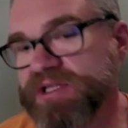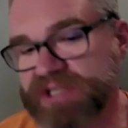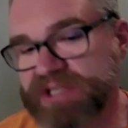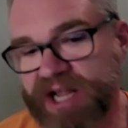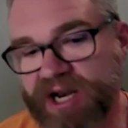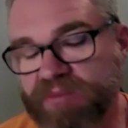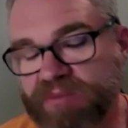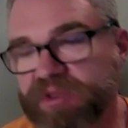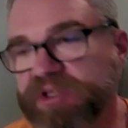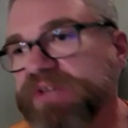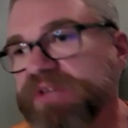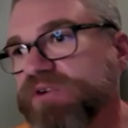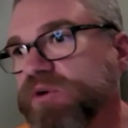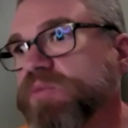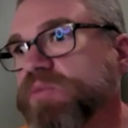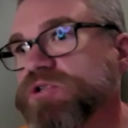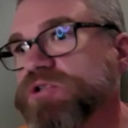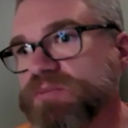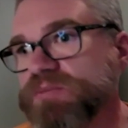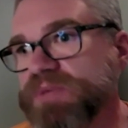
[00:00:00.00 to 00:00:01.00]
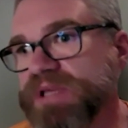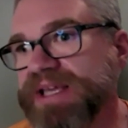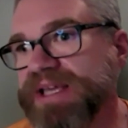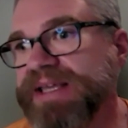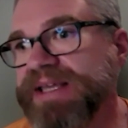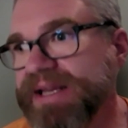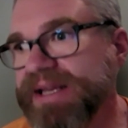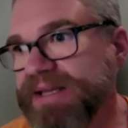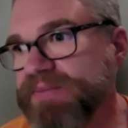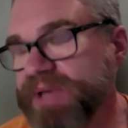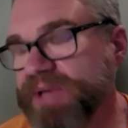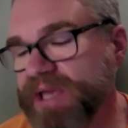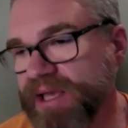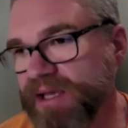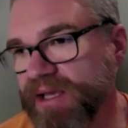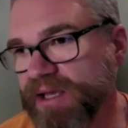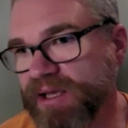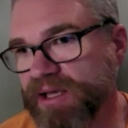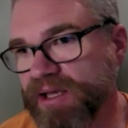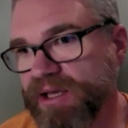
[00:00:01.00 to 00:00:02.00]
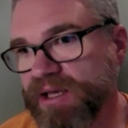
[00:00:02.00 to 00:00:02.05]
And I don't believe Hooper should be a guinea pig